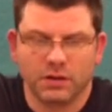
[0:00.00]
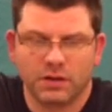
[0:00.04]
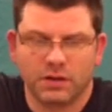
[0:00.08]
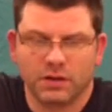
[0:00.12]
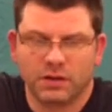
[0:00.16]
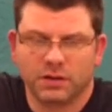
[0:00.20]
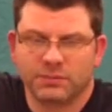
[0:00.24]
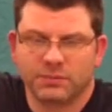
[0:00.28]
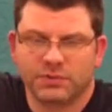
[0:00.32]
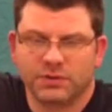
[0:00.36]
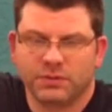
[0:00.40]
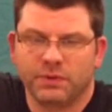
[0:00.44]

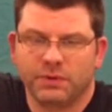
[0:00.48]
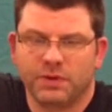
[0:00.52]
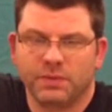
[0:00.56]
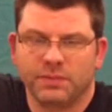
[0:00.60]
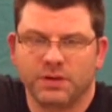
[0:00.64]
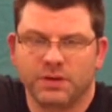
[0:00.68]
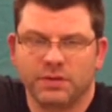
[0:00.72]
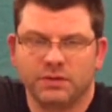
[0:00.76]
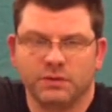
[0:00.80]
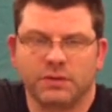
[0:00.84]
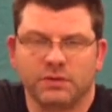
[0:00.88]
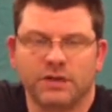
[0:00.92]
So what
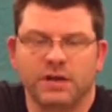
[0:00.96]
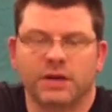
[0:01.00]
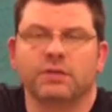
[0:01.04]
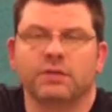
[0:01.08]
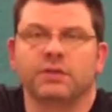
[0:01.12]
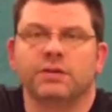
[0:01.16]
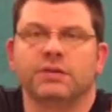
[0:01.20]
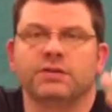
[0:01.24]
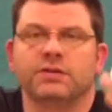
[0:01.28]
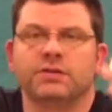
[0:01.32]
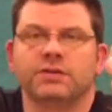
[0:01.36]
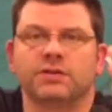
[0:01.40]
I'm going to do
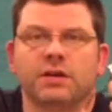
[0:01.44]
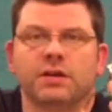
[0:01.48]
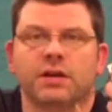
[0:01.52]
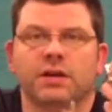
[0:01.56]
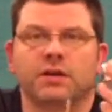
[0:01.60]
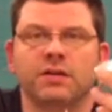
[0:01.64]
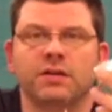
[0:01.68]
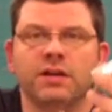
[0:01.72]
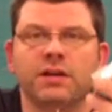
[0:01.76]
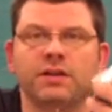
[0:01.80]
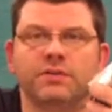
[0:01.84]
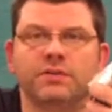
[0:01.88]
now is,
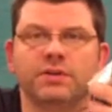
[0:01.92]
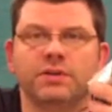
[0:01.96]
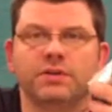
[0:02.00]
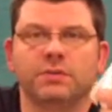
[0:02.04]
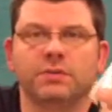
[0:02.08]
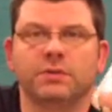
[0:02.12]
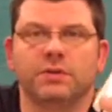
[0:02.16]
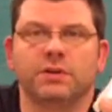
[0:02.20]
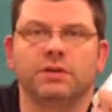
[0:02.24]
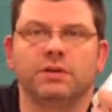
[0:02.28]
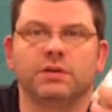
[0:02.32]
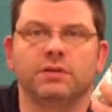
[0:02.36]
I don't have
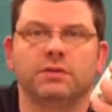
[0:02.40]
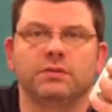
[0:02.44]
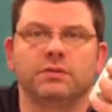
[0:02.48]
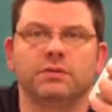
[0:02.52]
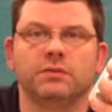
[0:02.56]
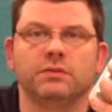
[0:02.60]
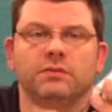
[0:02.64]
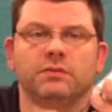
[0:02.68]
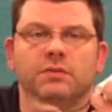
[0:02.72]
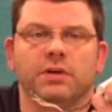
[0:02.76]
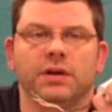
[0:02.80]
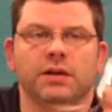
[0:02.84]
this one
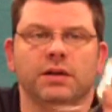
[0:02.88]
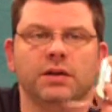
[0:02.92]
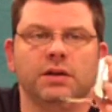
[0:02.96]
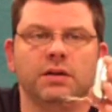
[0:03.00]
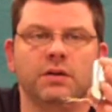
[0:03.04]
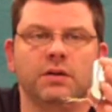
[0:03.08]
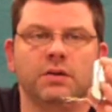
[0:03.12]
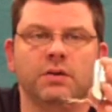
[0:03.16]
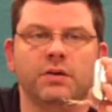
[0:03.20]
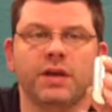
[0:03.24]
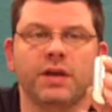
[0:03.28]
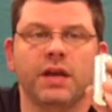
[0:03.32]
ready
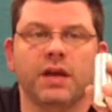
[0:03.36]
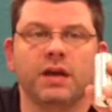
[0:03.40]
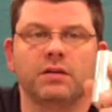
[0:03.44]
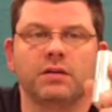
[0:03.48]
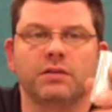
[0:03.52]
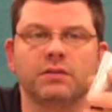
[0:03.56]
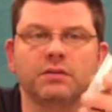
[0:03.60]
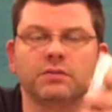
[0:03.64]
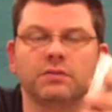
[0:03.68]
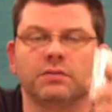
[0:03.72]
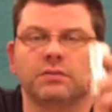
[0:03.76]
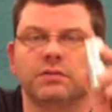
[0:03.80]
to go
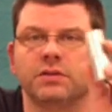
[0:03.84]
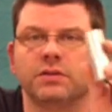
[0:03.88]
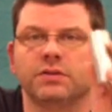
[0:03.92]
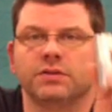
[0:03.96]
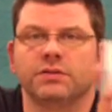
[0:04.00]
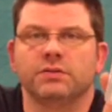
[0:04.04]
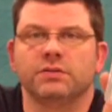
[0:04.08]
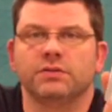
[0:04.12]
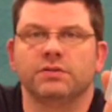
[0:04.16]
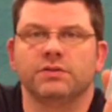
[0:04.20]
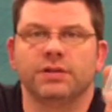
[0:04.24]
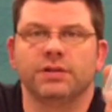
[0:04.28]
yet.
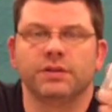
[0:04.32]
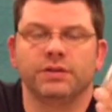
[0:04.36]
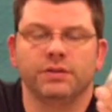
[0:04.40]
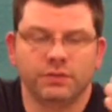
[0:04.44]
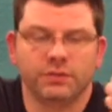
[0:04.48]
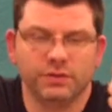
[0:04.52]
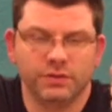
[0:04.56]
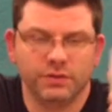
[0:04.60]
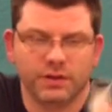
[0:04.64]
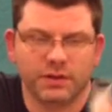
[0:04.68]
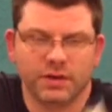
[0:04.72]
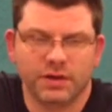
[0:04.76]
As soon as I do,
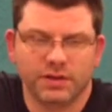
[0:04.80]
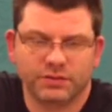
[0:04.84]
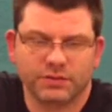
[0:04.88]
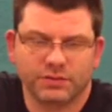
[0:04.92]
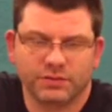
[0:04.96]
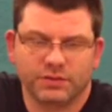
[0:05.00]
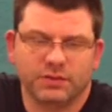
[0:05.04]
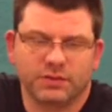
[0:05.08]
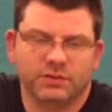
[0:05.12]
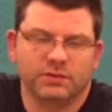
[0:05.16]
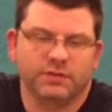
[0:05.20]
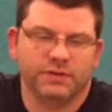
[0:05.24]
you
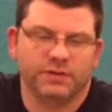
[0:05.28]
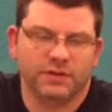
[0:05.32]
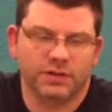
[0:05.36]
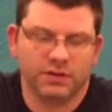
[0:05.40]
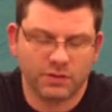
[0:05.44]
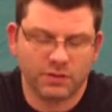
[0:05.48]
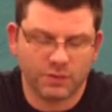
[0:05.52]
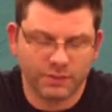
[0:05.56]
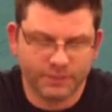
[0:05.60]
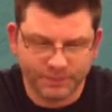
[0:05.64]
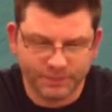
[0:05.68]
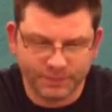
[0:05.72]
guys will see the
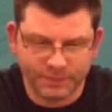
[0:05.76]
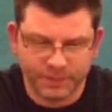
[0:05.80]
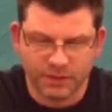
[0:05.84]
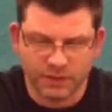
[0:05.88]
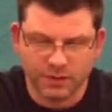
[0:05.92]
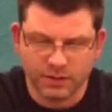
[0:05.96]
video.